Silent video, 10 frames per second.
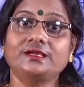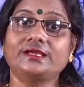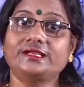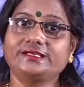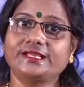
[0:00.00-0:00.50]

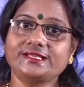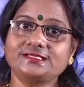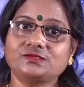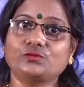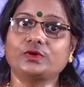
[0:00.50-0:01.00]
It
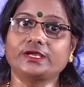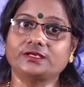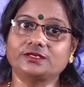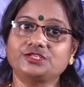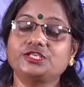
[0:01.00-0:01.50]
gets
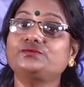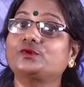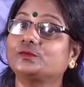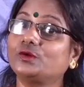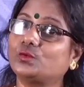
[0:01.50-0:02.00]
energy
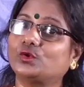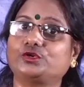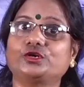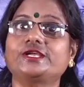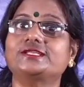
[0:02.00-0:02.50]
from the
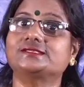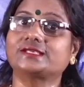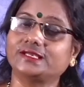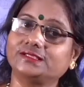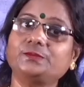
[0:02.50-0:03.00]
water
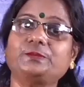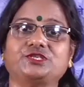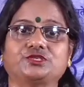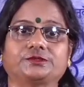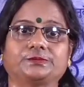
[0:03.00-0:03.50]
inside the
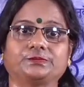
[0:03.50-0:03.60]
pitcher.